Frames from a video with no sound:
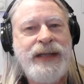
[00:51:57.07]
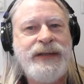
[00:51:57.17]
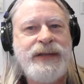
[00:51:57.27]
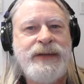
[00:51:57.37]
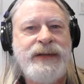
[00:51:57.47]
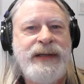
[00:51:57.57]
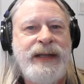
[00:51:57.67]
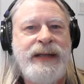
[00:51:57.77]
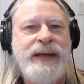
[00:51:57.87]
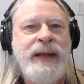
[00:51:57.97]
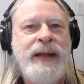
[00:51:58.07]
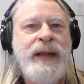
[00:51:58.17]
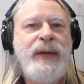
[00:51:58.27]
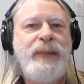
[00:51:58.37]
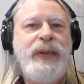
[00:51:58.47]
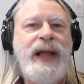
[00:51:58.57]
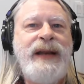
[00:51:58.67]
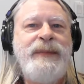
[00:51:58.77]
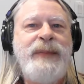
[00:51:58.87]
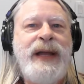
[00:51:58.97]
I just learned that.
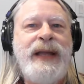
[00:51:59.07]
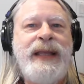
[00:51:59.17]
Plotted by